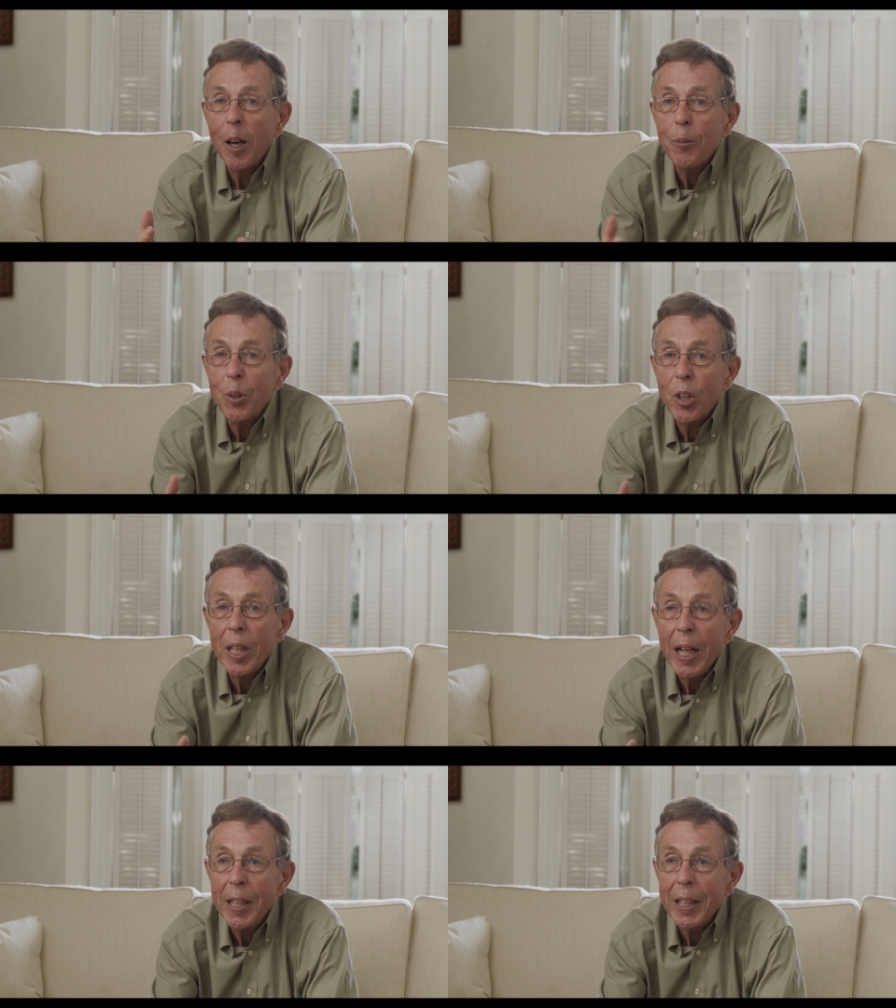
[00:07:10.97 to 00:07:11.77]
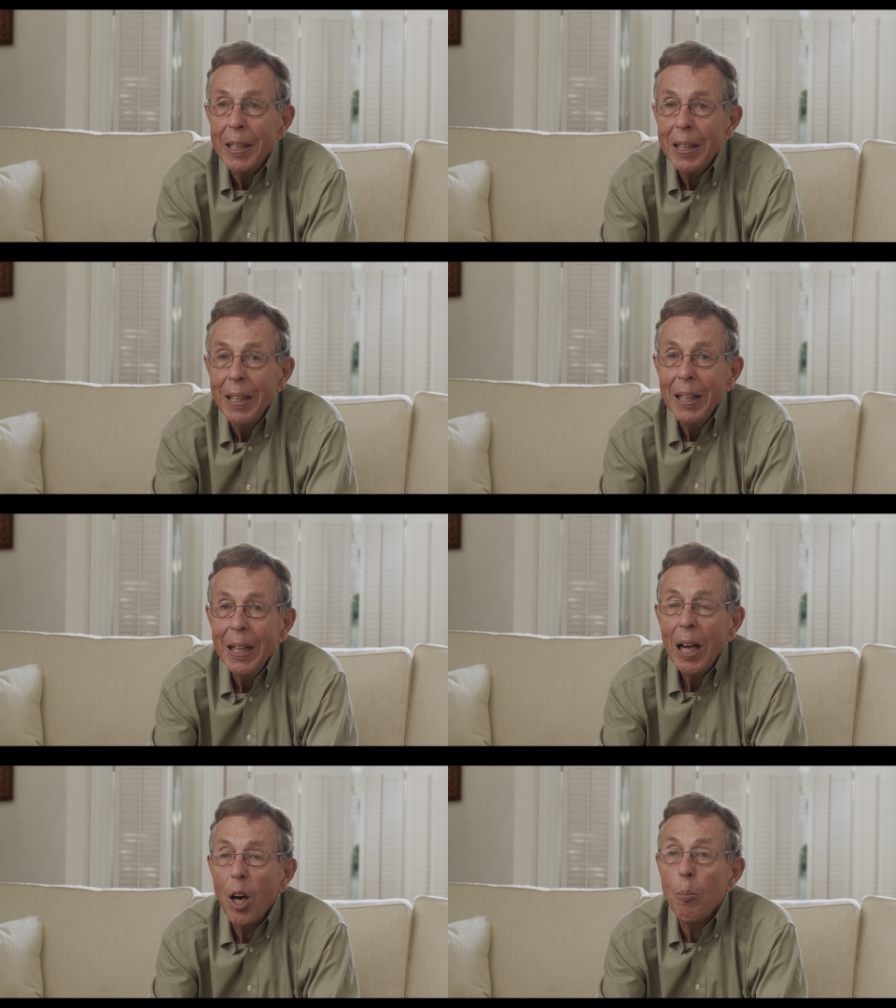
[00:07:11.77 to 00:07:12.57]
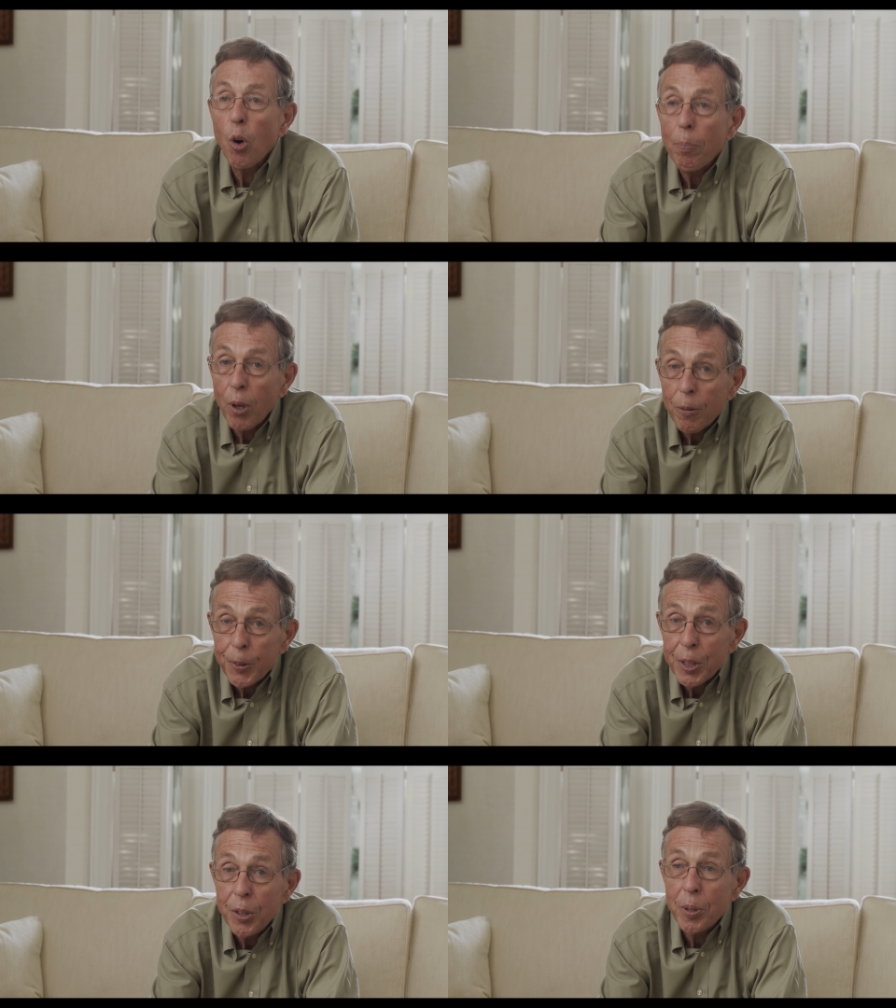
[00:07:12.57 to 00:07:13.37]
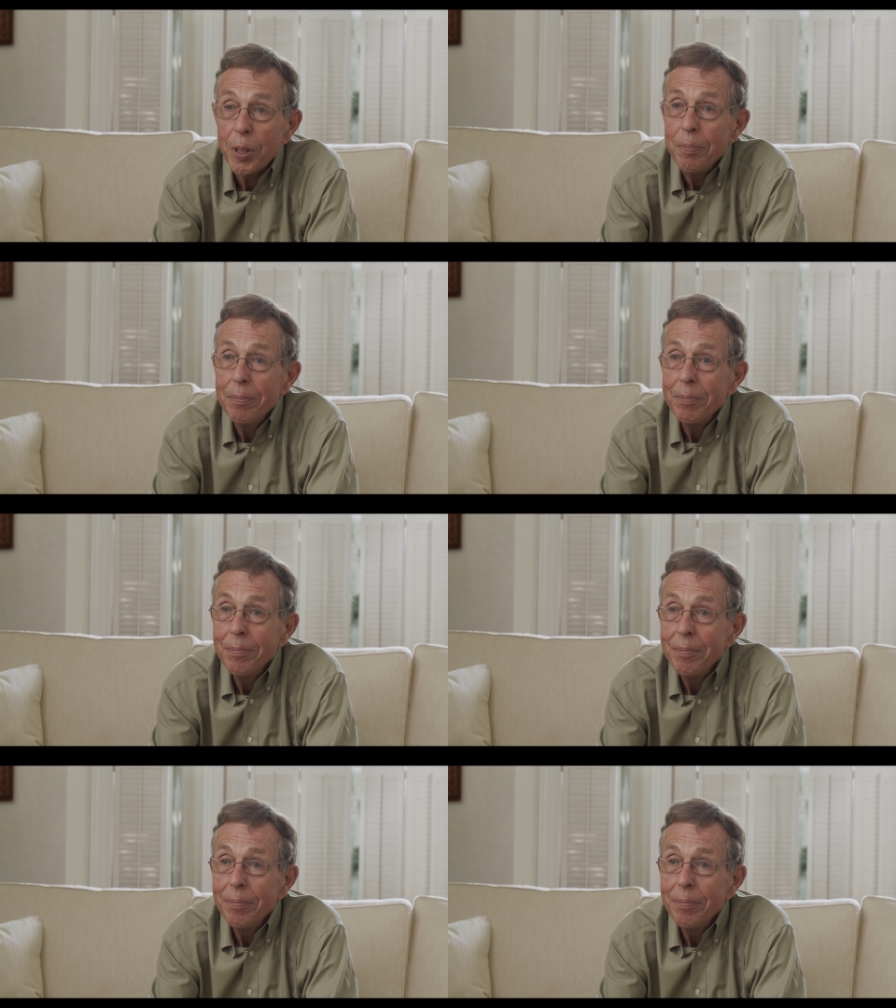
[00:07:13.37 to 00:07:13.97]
of creating a more perfect union.